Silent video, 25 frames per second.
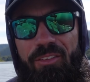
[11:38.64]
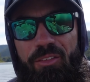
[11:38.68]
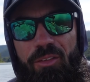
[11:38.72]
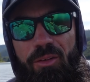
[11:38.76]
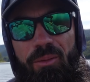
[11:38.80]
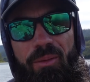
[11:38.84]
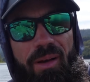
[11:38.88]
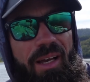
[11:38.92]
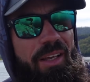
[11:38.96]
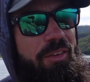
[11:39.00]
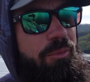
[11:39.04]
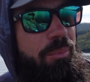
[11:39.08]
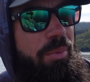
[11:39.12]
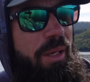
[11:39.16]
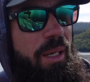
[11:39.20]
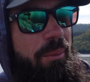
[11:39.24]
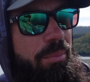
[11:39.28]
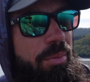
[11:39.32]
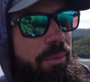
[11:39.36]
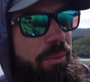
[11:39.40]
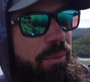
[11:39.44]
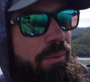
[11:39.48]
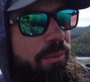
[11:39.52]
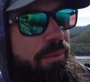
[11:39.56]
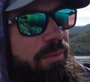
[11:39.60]
always,
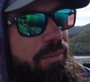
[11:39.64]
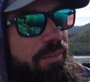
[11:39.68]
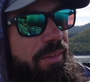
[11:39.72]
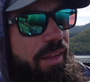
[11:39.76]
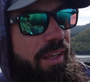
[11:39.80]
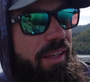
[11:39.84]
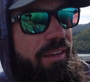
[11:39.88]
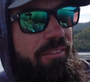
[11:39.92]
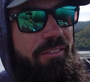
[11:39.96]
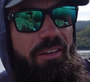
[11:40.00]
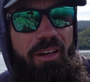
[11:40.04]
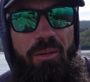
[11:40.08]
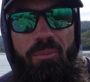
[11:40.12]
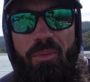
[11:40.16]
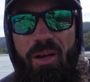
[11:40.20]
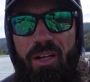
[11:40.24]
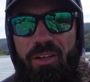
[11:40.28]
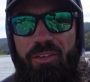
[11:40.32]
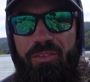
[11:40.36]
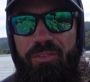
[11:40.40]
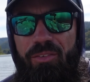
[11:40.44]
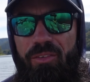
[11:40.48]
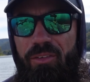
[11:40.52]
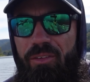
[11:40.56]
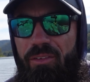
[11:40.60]
people, thank you very much
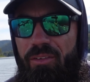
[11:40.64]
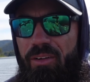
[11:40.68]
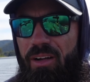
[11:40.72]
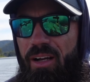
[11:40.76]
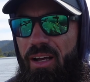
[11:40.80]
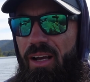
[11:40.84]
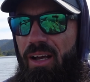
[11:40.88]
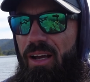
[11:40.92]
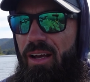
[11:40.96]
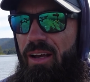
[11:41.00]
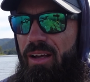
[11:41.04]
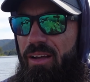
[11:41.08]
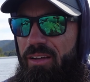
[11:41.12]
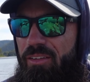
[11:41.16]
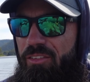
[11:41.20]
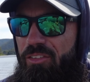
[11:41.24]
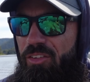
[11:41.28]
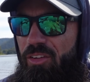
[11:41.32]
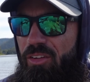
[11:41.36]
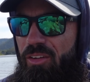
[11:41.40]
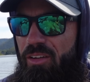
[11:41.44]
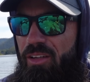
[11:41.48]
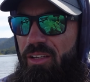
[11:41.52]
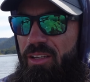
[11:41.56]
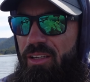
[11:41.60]
for
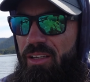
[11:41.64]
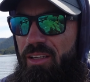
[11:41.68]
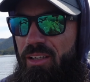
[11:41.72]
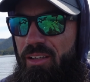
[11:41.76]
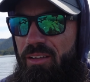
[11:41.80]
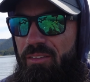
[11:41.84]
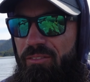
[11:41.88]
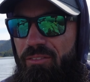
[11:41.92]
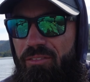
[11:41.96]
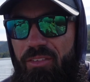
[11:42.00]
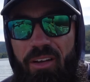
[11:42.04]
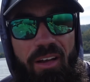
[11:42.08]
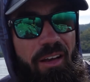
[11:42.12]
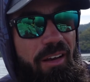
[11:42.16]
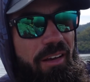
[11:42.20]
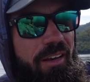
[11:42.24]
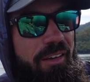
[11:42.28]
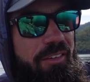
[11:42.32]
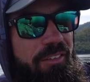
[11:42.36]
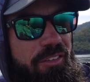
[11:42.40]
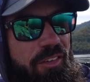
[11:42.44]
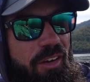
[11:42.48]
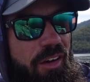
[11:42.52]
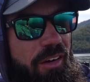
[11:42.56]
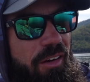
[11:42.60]
tuning in. Very
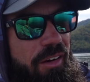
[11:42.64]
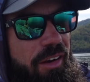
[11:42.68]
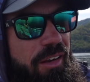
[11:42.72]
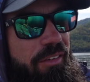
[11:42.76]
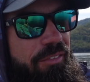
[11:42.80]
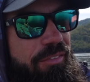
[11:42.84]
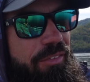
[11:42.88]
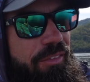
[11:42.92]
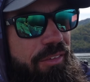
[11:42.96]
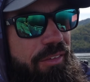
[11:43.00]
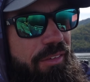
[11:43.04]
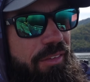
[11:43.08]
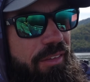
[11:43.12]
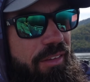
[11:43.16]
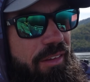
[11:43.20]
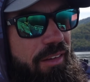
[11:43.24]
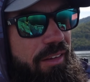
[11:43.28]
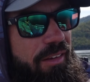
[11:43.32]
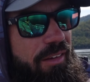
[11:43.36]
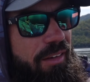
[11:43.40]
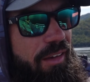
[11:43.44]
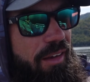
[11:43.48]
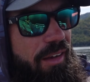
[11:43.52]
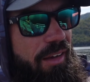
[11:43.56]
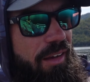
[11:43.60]
sorry for
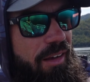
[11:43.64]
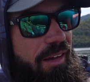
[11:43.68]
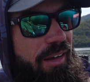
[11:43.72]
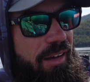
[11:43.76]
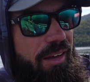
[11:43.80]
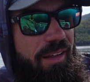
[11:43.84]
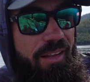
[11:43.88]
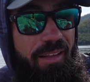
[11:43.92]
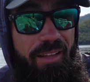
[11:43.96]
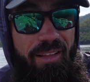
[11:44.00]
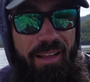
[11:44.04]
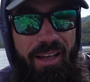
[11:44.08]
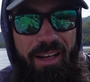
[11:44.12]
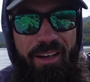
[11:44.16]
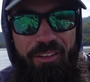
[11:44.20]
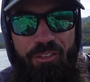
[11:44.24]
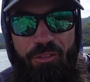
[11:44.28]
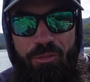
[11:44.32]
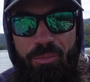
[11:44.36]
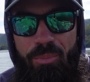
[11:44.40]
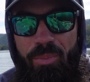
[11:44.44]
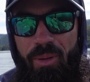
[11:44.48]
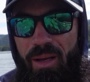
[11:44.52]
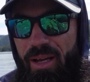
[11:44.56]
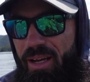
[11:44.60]
the lack
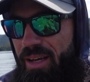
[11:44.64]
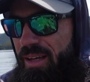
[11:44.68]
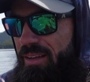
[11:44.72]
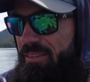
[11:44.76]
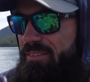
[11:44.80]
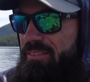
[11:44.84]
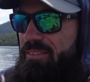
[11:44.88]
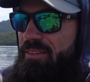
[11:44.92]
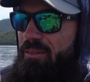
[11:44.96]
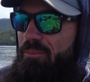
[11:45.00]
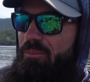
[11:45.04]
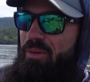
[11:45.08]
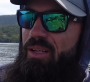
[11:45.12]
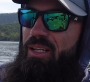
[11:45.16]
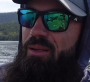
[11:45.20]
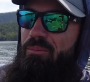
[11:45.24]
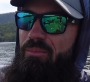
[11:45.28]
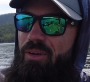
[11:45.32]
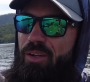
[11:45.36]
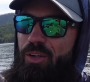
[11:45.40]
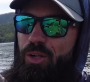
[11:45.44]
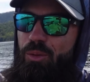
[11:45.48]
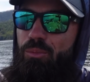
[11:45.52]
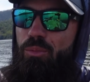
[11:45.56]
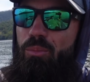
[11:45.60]
of bass compared to my
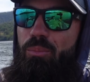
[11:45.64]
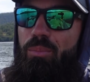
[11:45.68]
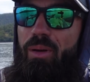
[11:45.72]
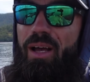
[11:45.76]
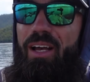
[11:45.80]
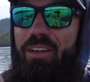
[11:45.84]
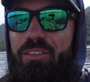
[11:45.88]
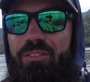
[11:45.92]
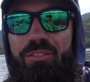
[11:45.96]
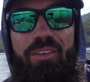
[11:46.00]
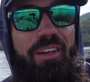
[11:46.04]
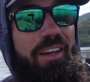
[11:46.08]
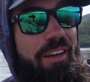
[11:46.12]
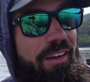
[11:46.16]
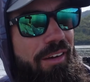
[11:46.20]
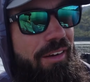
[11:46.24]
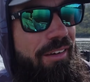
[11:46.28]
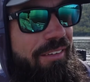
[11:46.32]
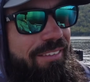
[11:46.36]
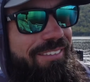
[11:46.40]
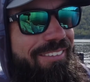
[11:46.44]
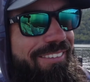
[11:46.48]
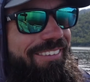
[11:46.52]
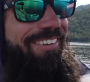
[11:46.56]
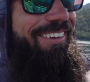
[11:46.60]
normal bass
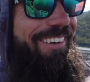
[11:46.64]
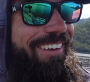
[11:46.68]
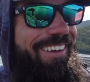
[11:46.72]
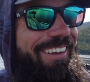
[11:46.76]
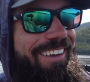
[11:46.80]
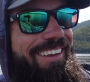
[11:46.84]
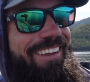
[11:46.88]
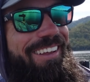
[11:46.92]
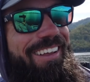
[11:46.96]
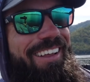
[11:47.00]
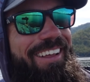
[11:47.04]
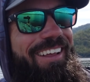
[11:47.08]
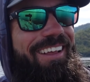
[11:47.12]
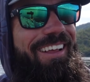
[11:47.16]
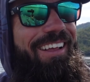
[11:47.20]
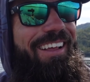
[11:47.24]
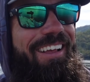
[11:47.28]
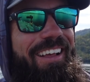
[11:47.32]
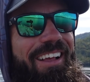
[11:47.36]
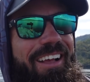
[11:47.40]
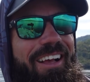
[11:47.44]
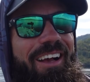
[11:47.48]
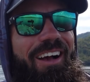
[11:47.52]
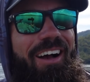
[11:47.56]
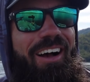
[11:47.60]
videos.
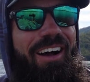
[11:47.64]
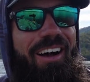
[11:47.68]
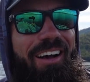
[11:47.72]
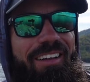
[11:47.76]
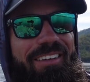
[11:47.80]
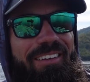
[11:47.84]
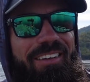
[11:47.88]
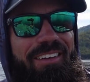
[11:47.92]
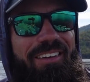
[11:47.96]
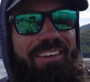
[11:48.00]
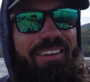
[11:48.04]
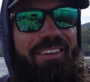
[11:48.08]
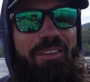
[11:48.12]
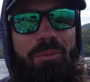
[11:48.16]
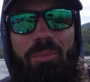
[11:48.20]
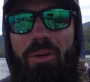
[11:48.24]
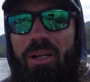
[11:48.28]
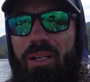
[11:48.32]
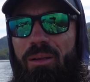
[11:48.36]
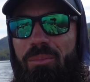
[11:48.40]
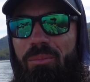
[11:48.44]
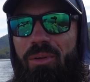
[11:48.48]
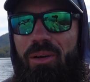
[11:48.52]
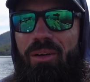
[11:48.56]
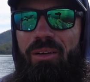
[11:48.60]
I didn't
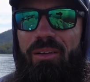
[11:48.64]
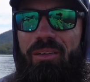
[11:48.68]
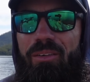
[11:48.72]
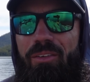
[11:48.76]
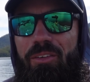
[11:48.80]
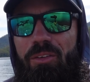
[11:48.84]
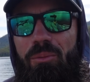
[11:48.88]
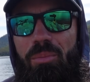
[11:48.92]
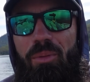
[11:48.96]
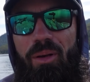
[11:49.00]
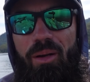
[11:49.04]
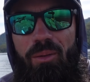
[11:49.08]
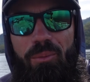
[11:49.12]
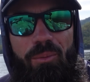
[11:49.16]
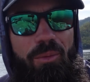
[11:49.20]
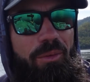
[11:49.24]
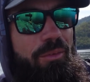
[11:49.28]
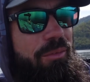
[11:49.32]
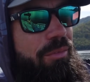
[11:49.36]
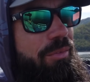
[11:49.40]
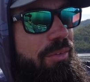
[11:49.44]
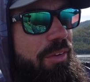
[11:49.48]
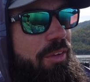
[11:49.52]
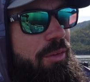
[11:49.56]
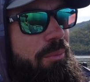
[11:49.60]
expect miracles, but I would
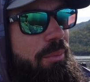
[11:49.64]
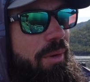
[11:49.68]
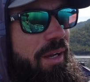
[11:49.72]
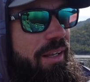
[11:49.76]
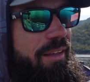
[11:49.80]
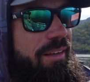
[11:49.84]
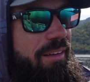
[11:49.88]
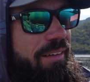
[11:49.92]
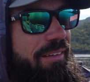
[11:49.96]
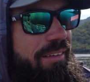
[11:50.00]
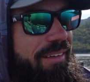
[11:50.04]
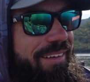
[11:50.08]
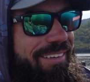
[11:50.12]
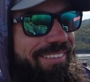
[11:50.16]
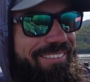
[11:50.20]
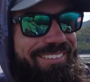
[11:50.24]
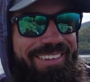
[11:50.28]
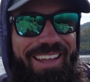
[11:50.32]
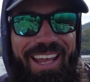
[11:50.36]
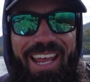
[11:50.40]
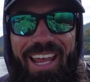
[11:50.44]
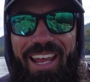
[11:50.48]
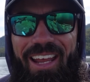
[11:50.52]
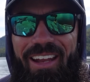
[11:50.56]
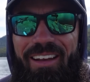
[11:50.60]
have expected at least
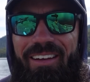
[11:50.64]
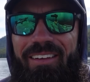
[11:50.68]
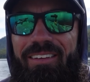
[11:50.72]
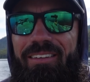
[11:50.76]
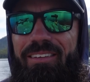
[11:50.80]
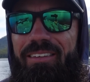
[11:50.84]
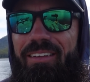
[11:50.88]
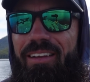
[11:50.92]
10.